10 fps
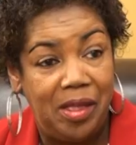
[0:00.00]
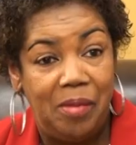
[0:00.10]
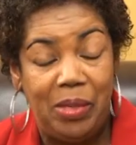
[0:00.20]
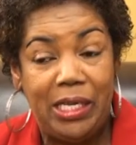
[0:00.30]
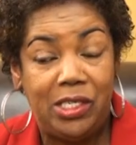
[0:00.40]

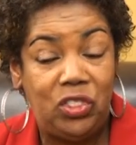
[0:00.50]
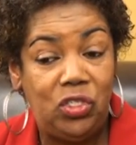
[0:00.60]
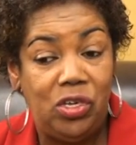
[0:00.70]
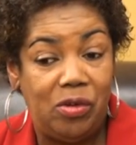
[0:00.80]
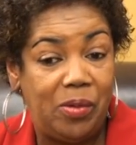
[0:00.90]
Because, you
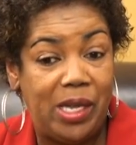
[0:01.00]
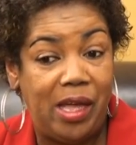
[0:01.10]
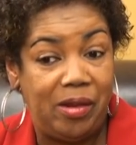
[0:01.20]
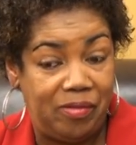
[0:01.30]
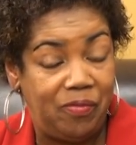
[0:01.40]
know, when
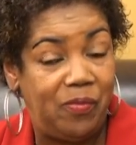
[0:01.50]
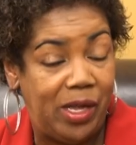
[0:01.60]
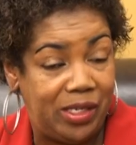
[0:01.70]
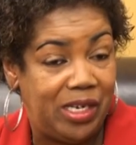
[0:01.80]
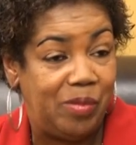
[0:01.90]
I
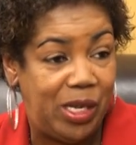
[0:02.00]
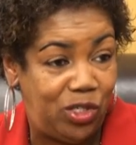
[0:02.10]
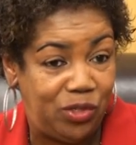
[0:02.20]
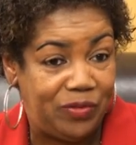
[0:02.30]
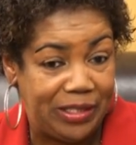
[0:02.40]
found out about
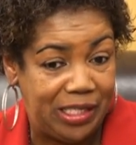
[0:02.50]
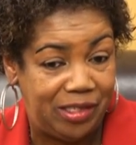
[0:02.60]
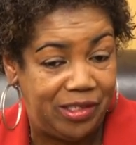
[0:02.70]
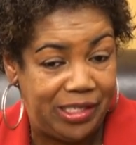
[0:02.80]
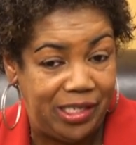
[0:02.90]
your
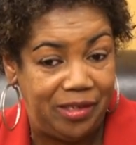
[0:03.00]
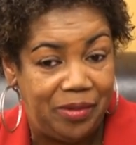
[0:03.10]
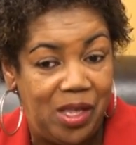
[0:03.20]
facility,